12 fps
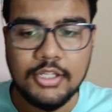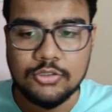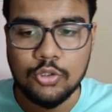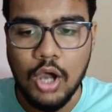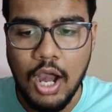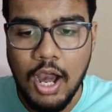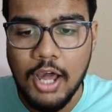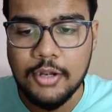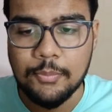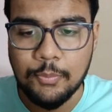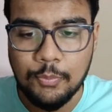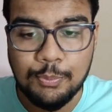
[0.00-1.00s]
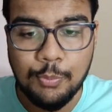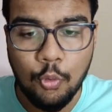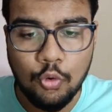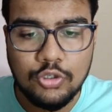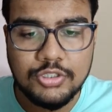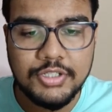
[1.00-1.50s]
So are
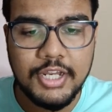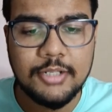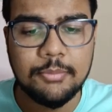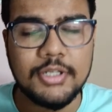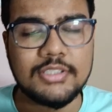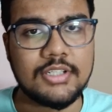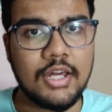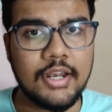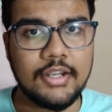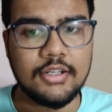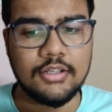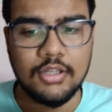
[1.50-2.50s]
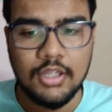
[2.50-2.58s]
both statements correct?